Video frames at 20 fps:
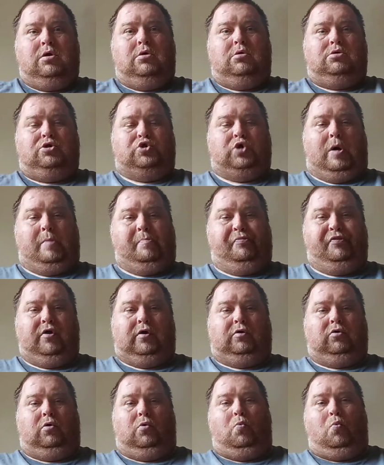So I'm
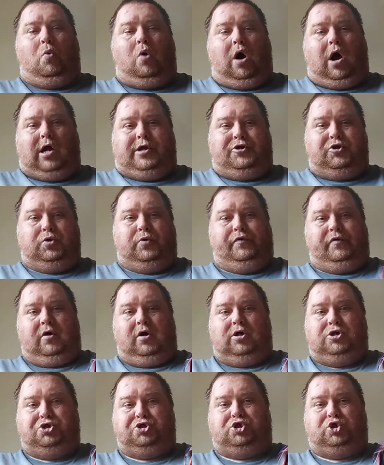thinking, why do the
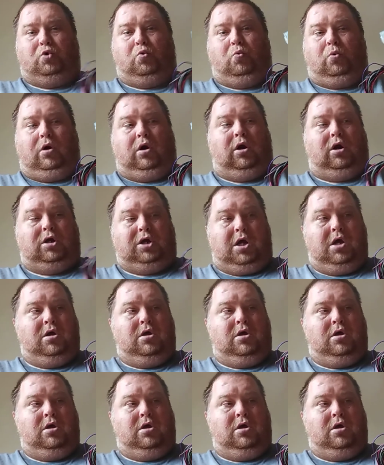extra work